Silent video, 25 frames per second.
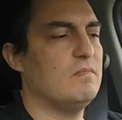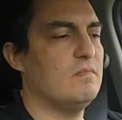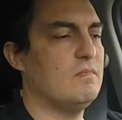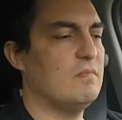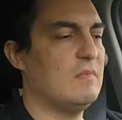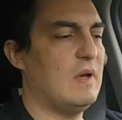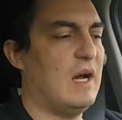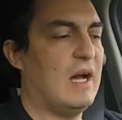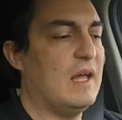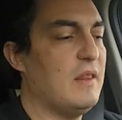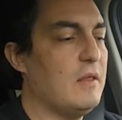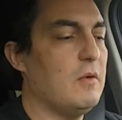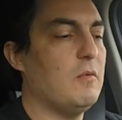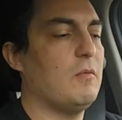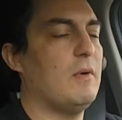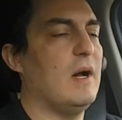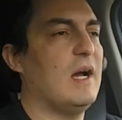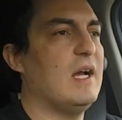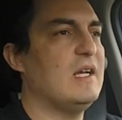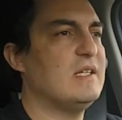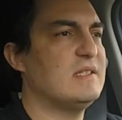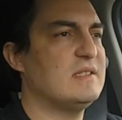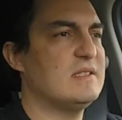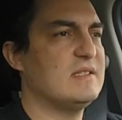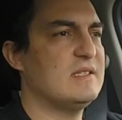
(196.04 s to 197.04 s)

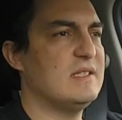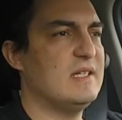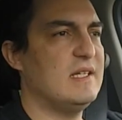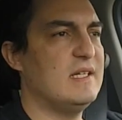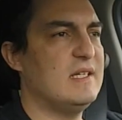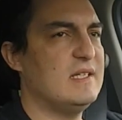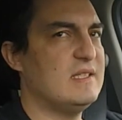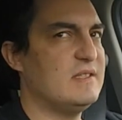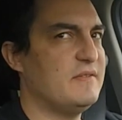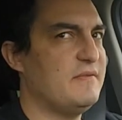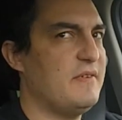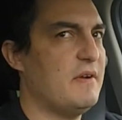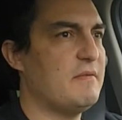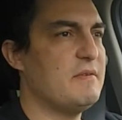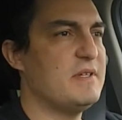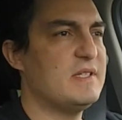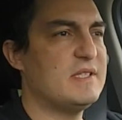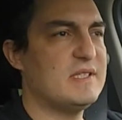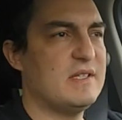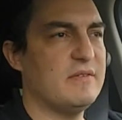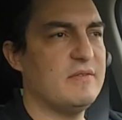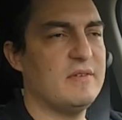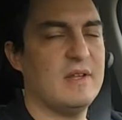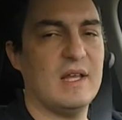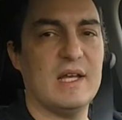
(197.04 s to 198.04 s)
otherwise it is very
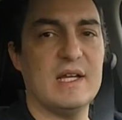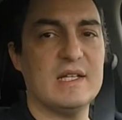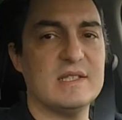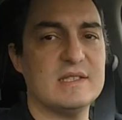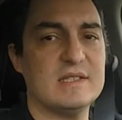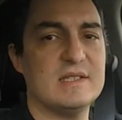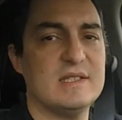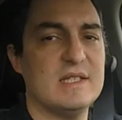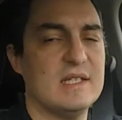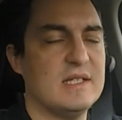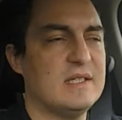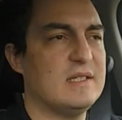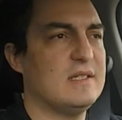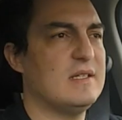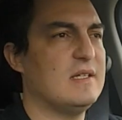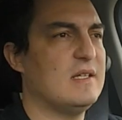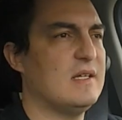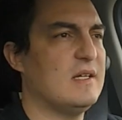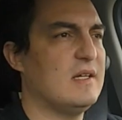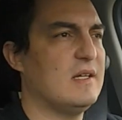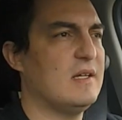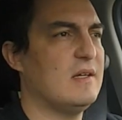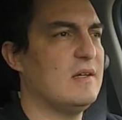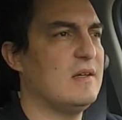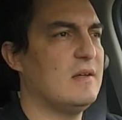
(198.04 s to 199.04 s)
civilized and
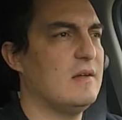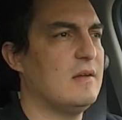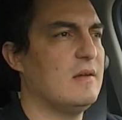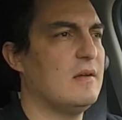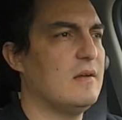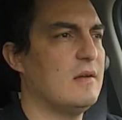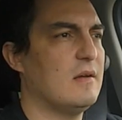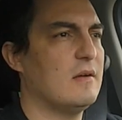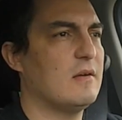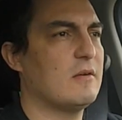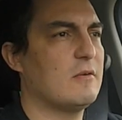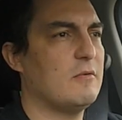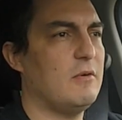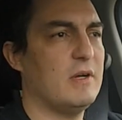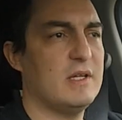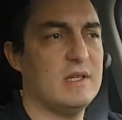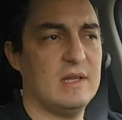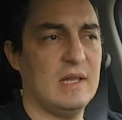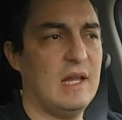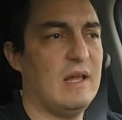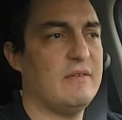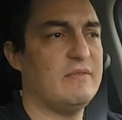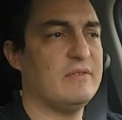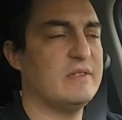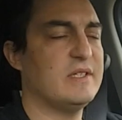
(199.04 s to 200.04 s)
quite
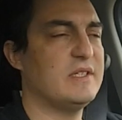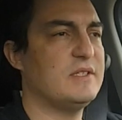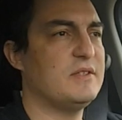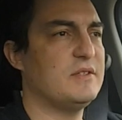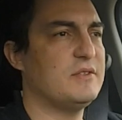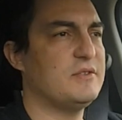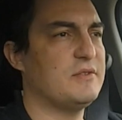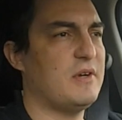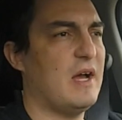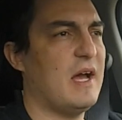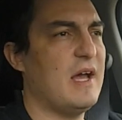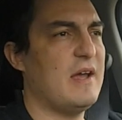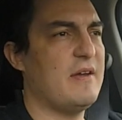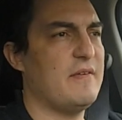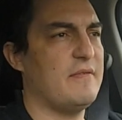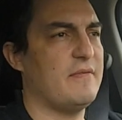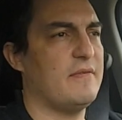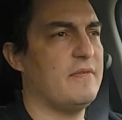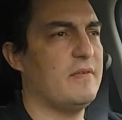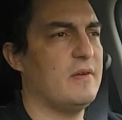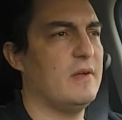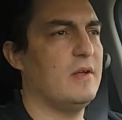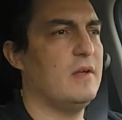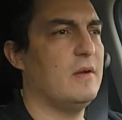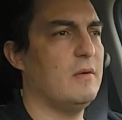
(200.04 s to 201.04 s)
lovely to drive
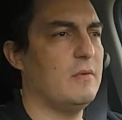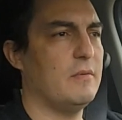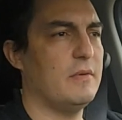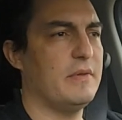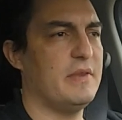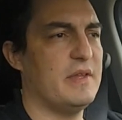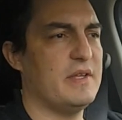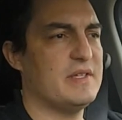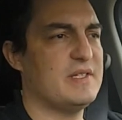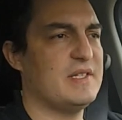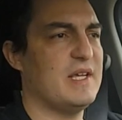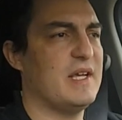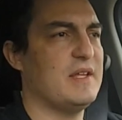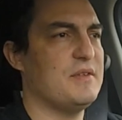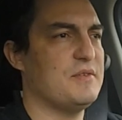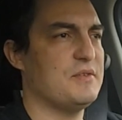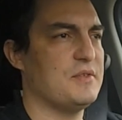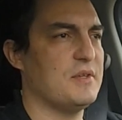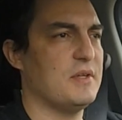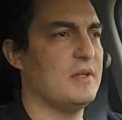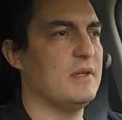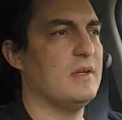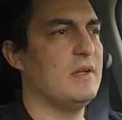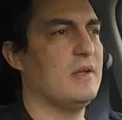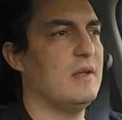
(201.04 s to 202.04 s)
with this
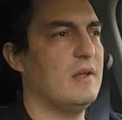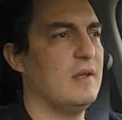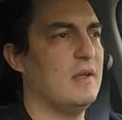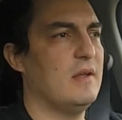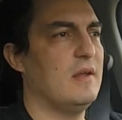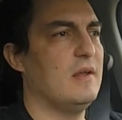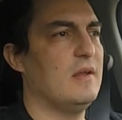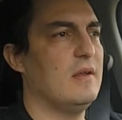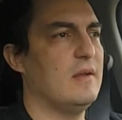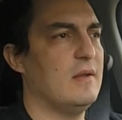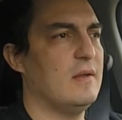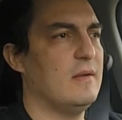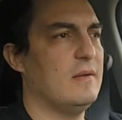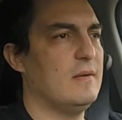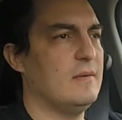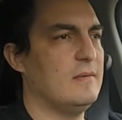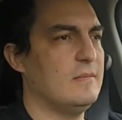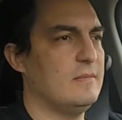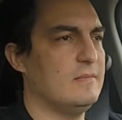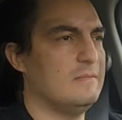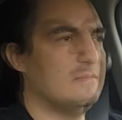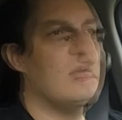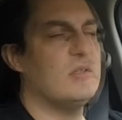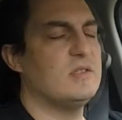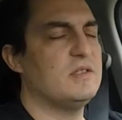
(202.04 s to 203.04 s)
engine.
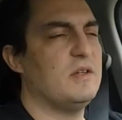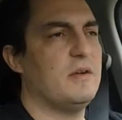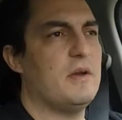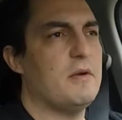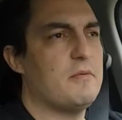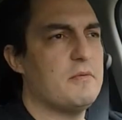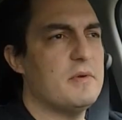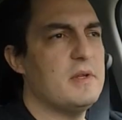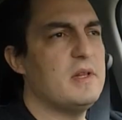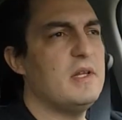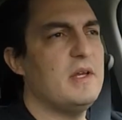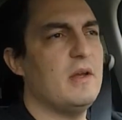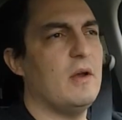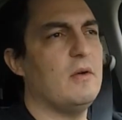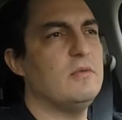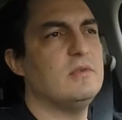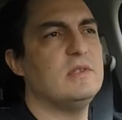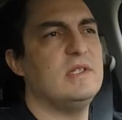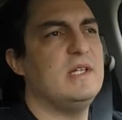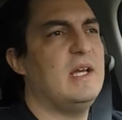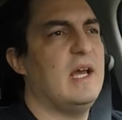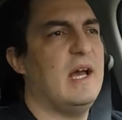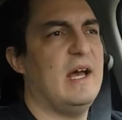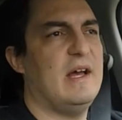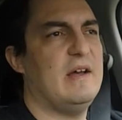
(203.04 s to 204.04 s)
So I really
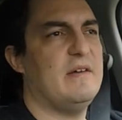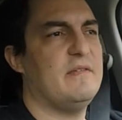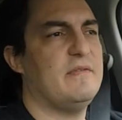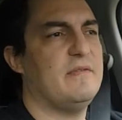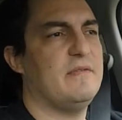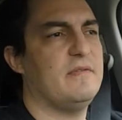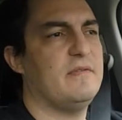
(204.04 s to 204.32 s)
only have